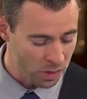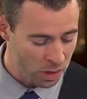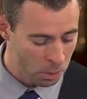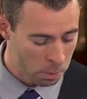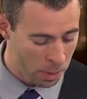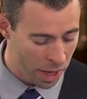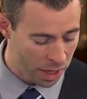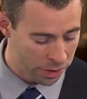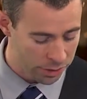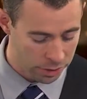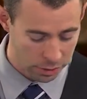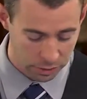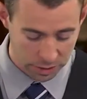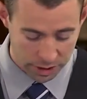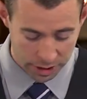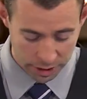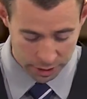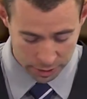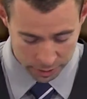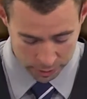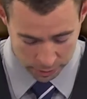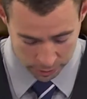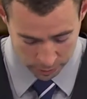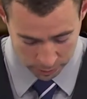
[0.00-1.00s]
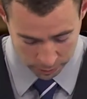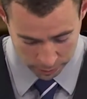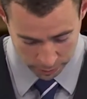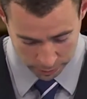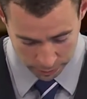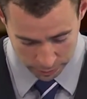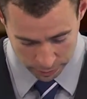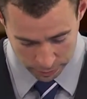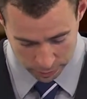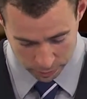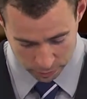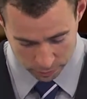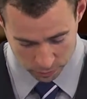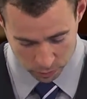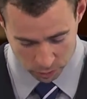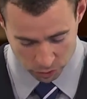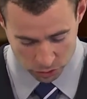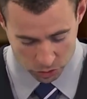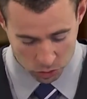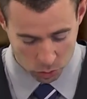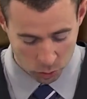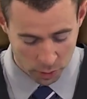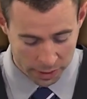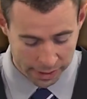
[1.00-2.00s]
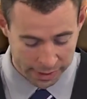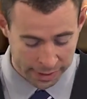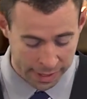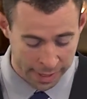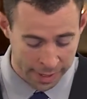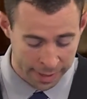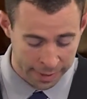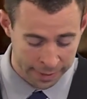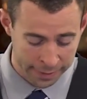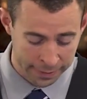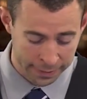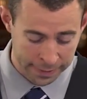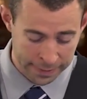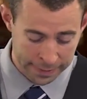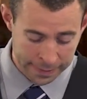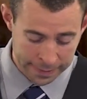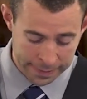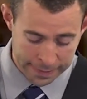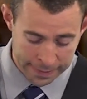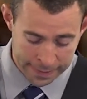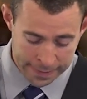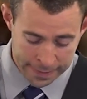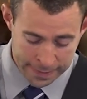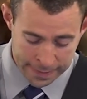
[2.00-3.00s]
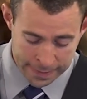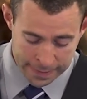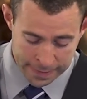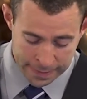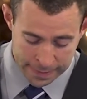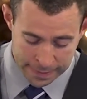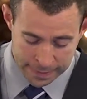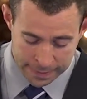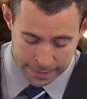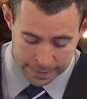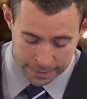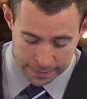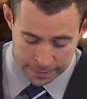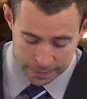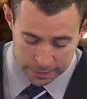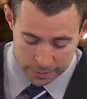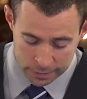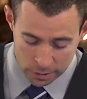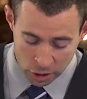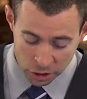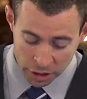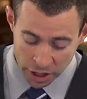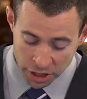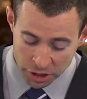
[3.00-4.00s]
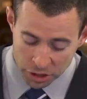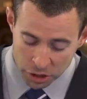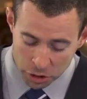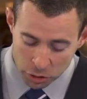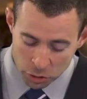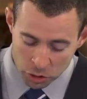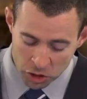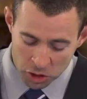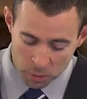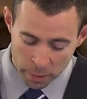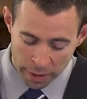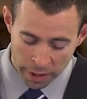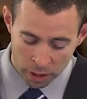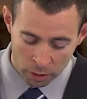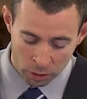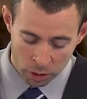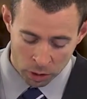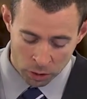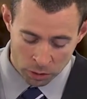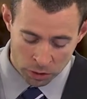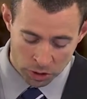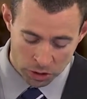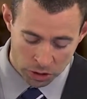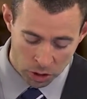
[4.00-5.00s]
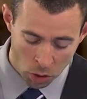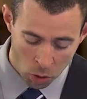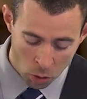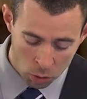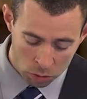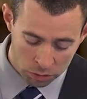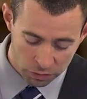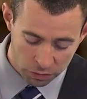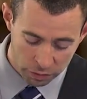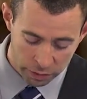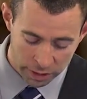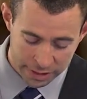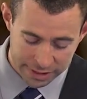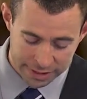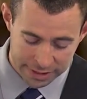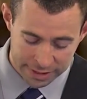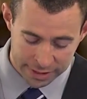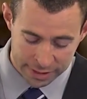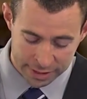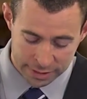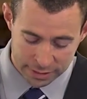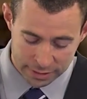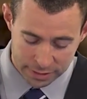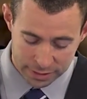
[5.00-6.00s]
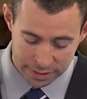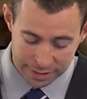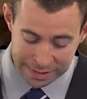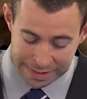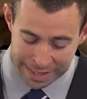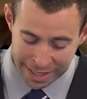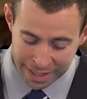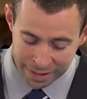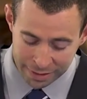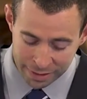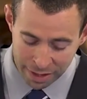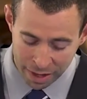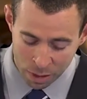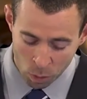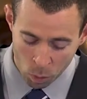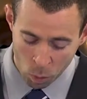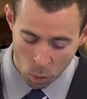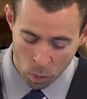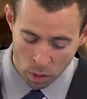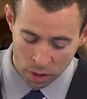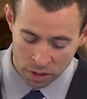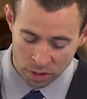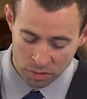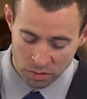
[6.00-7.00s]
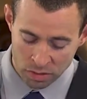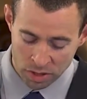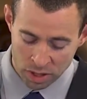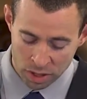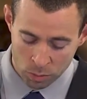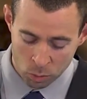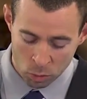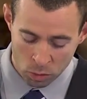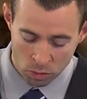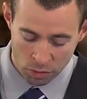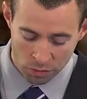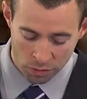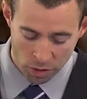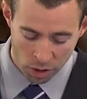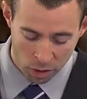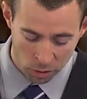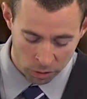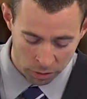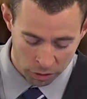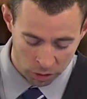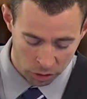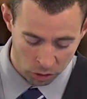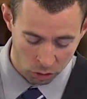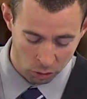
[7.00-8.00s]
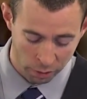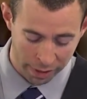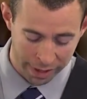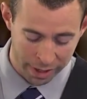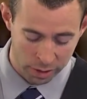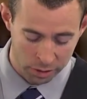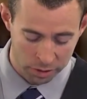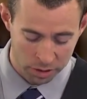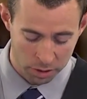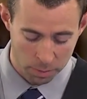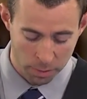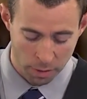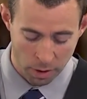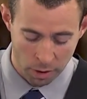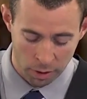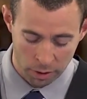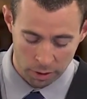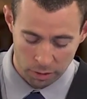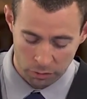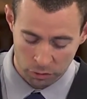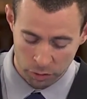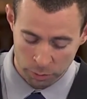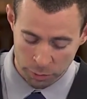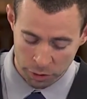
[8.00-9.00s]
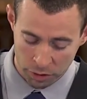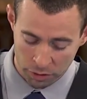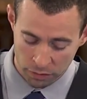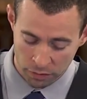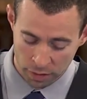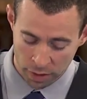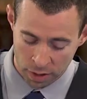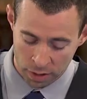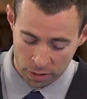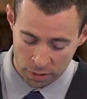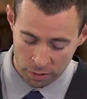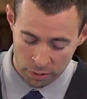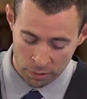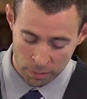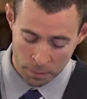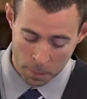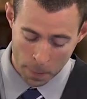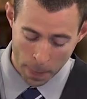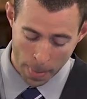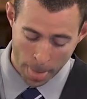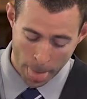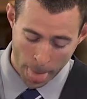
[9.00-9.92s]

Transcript: Matthew 10, verse 29. Are not two sparrows sold for a cent, and yet not one of them will fall to the ground apart from your Father?